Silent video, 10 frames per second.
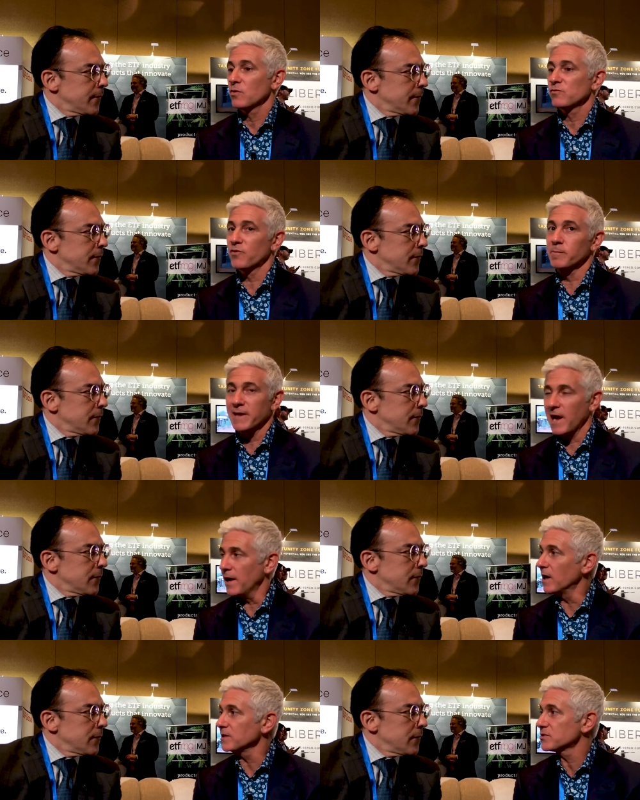Speaker 1: from
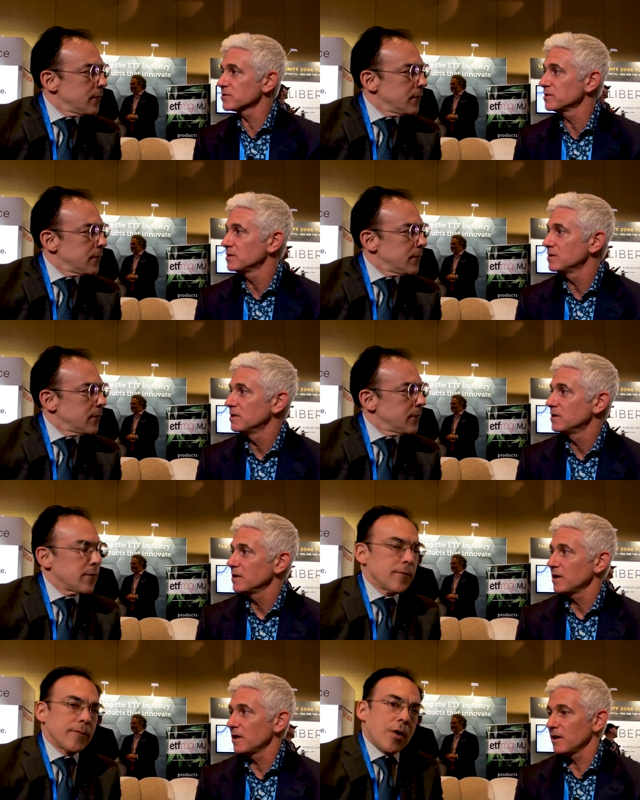chaos.
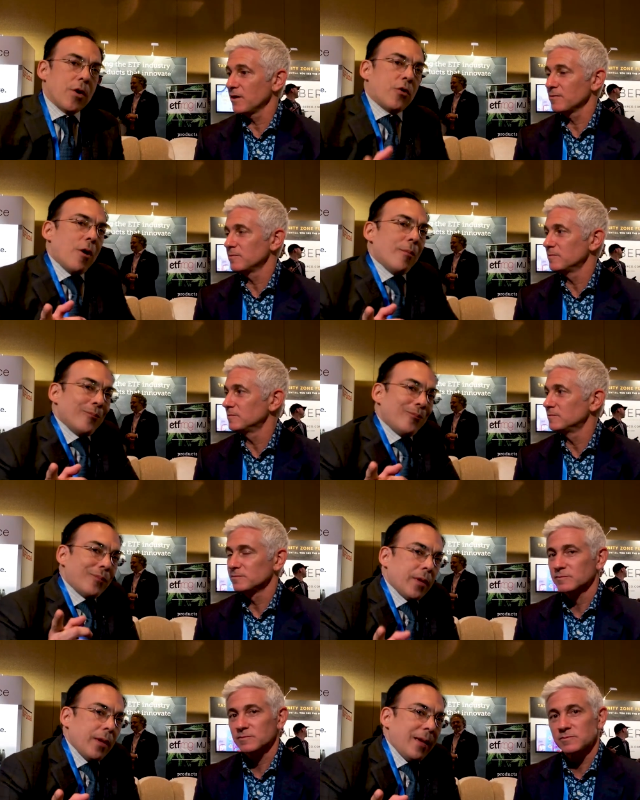From
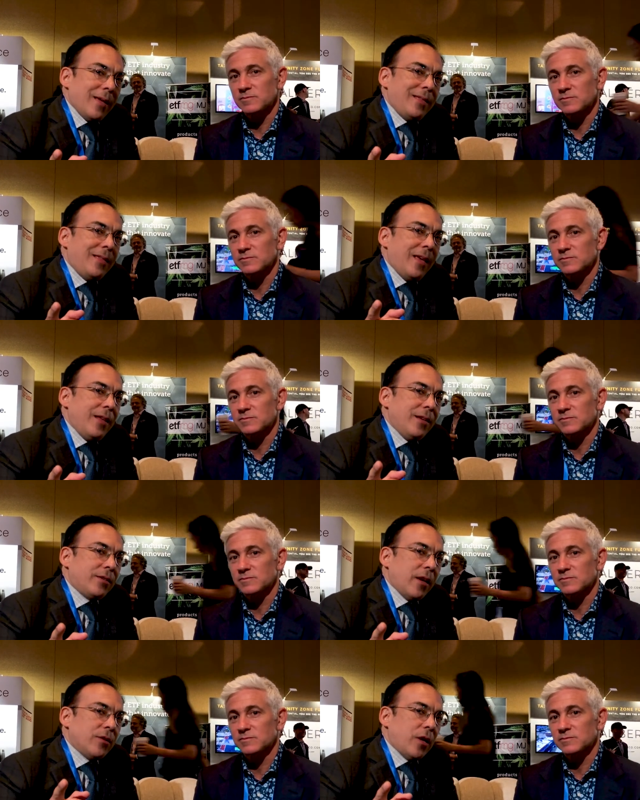
Speaker 2: there
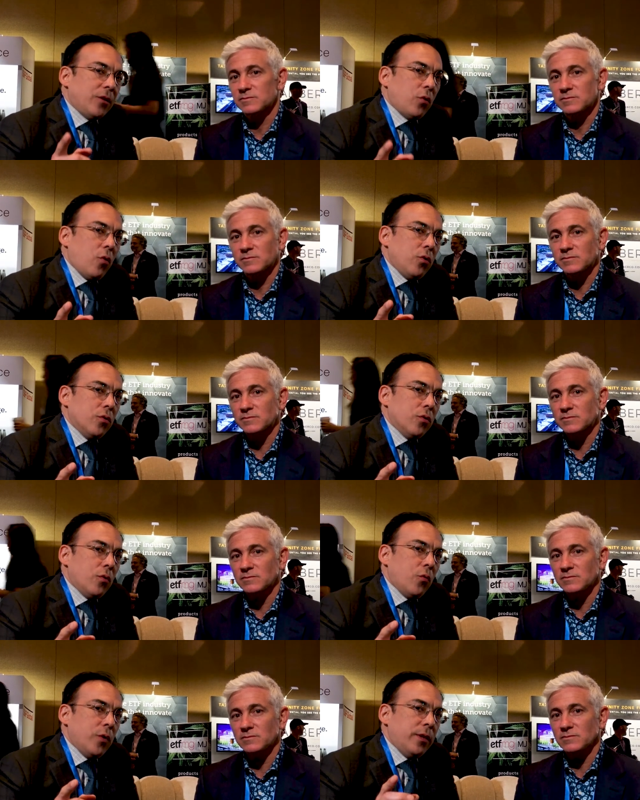is, as I told you,
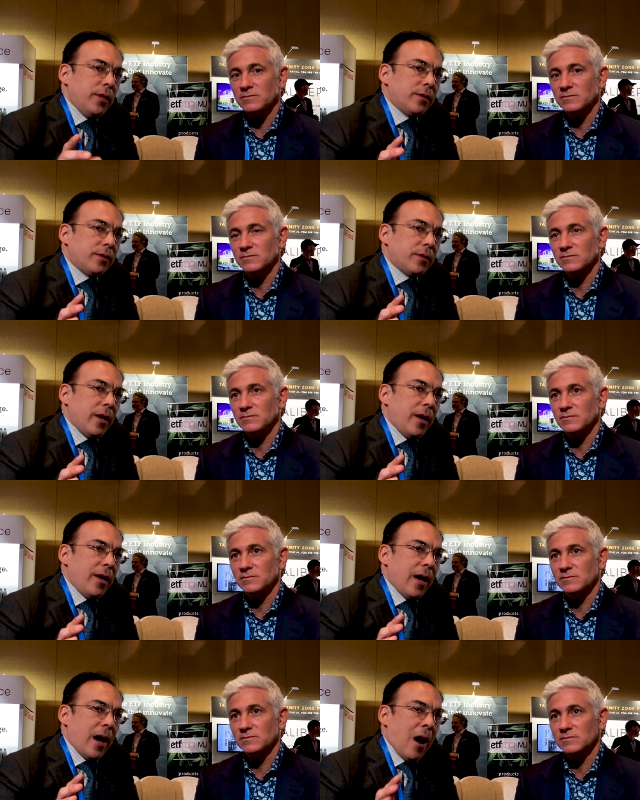with this
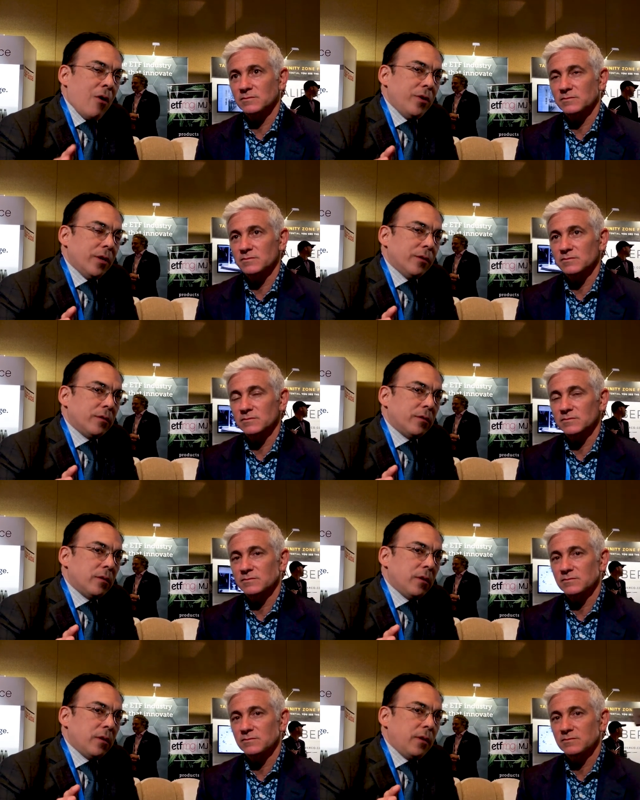uh, audience,
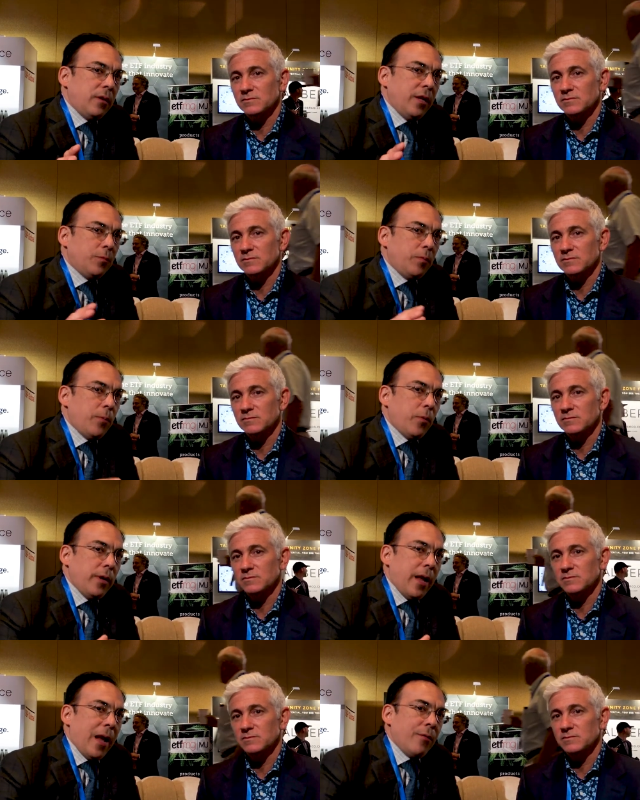there is people
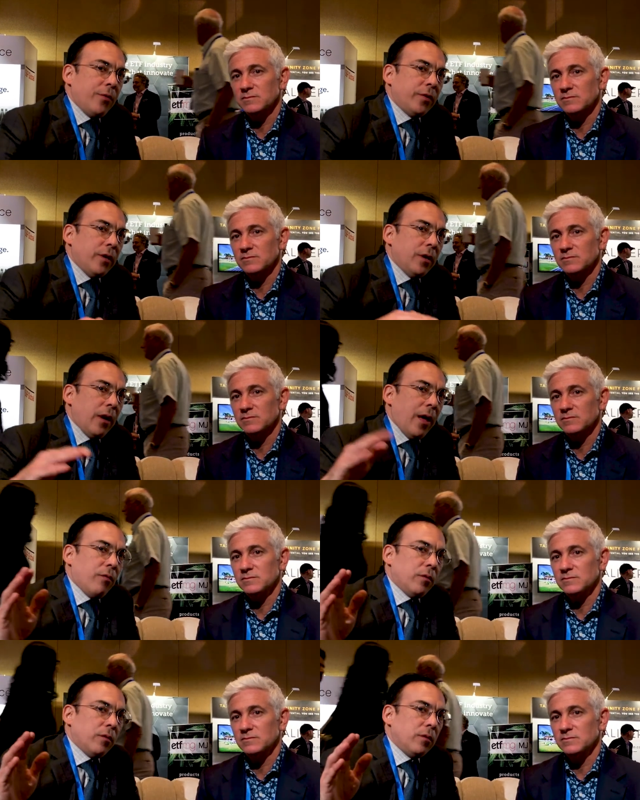at every single level.